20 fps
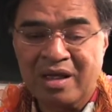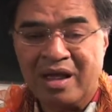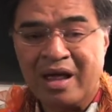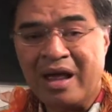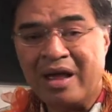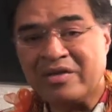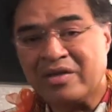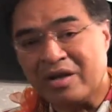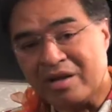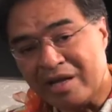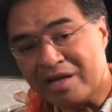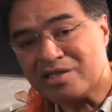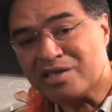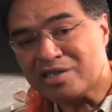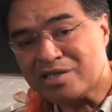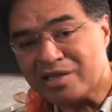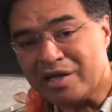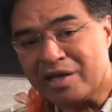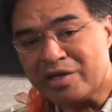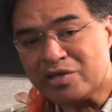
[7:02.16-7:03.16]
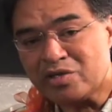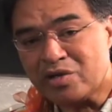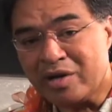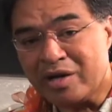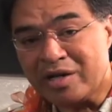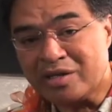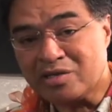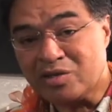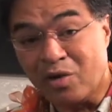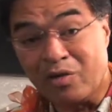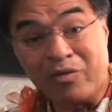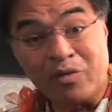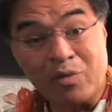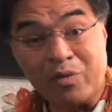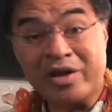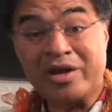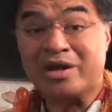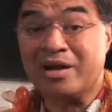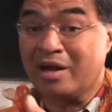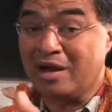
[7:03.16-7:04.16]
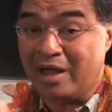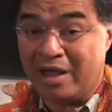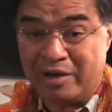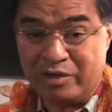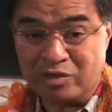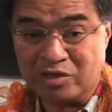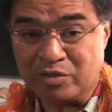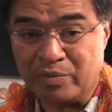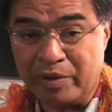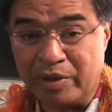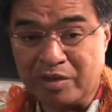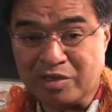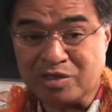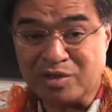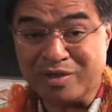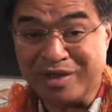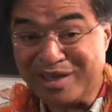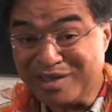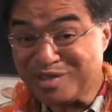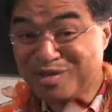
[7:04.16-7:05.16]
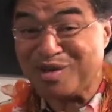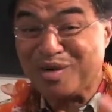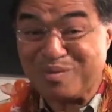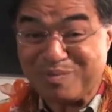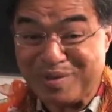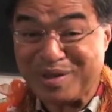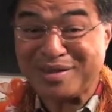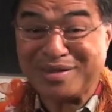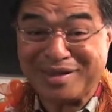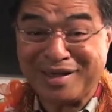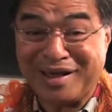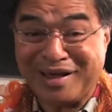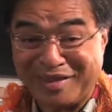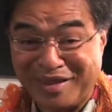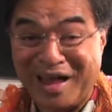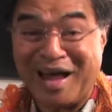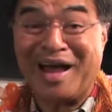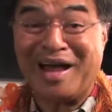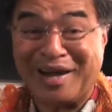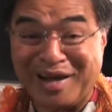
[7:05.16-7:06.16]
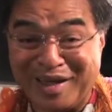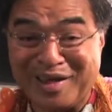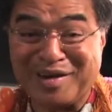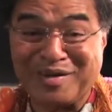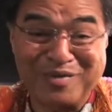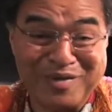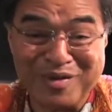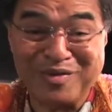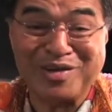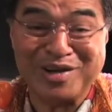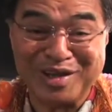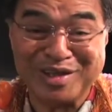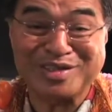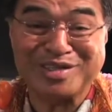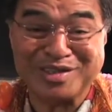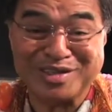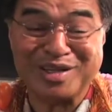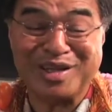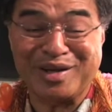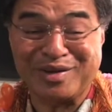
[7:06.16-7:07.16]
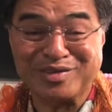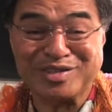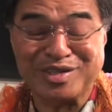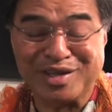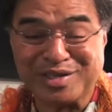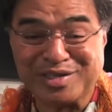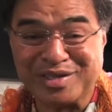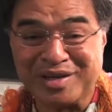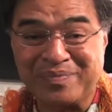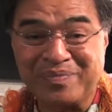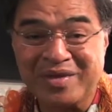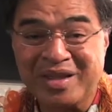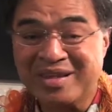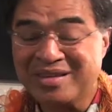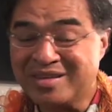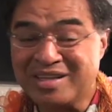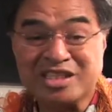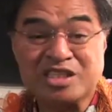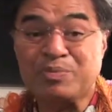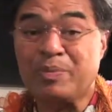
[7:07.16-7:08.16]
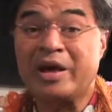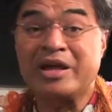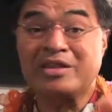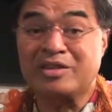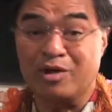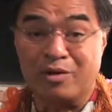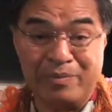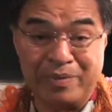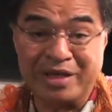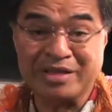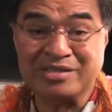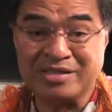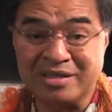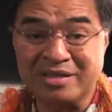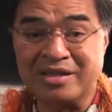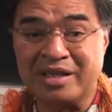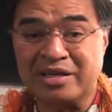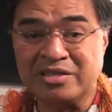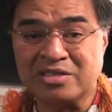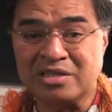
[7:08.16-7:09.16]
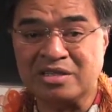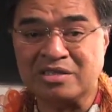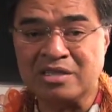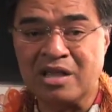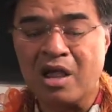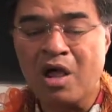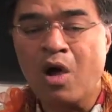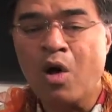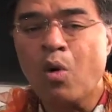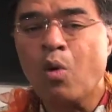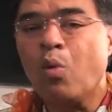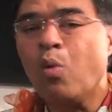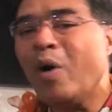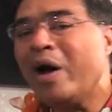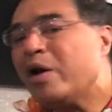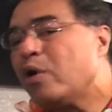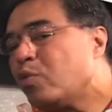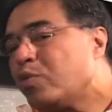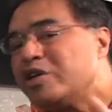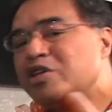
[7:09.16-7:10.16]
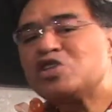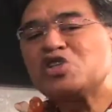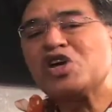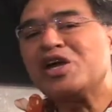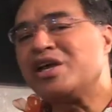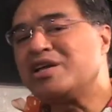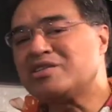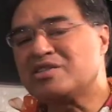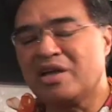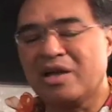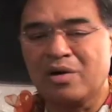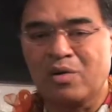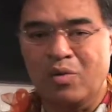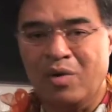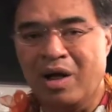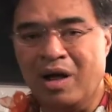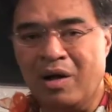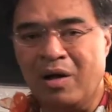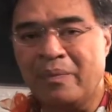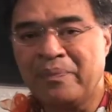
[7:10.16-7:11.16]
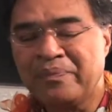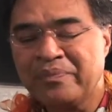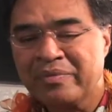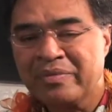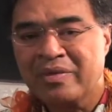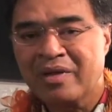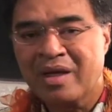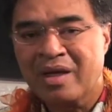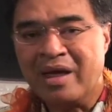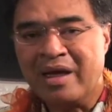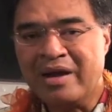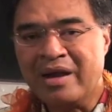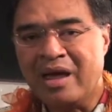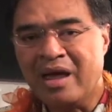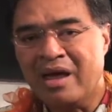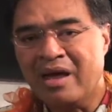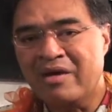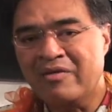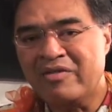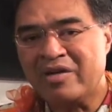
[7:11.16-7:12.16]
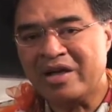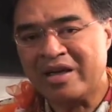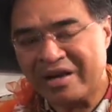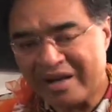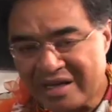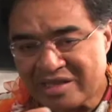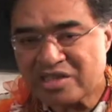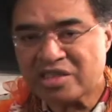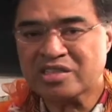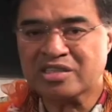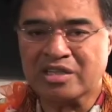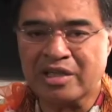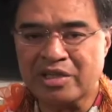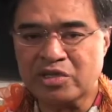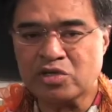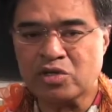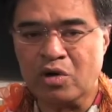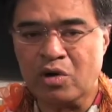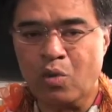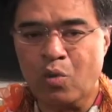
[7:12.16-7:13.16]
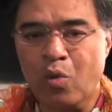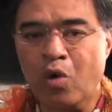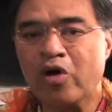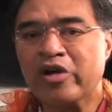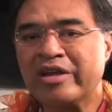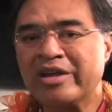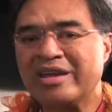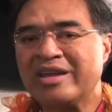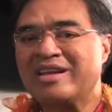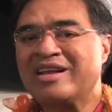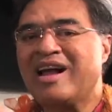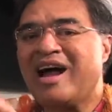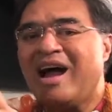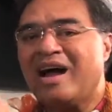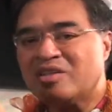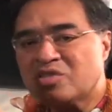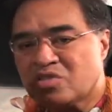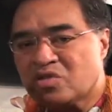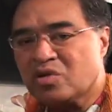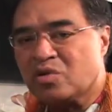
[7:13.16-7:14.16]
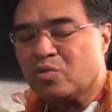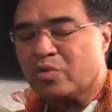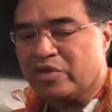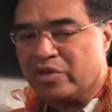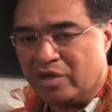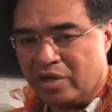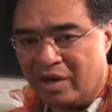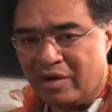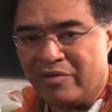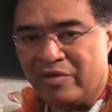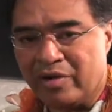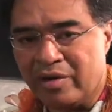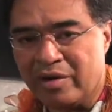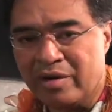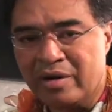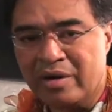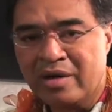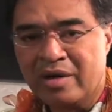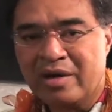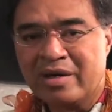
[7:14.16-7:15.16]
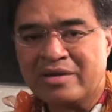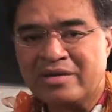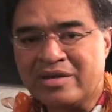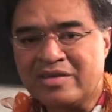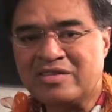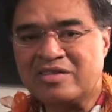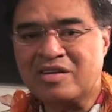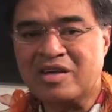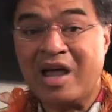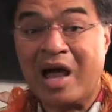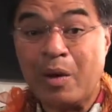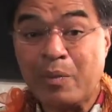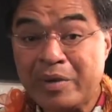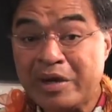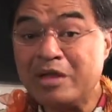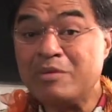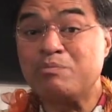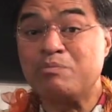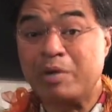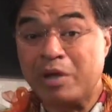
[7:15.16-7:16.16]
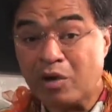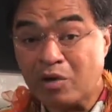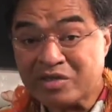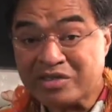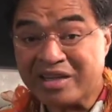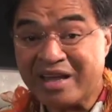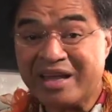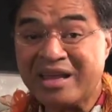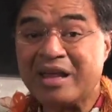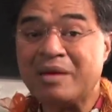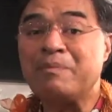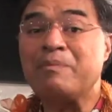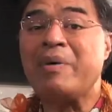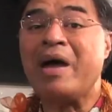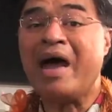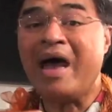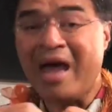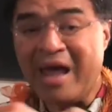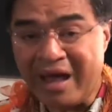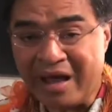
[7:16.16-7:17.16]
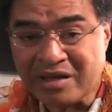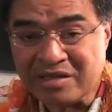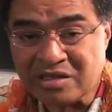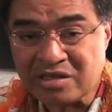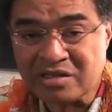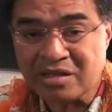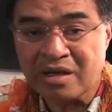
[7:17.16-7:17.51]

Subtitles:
and the legislature has overridden a lot of those bills. So that's sort of been the highlight of every legislative session, despite their best intentions. Why don't we change that around and have a legislature working in concert with the governor to see how many bills they can pass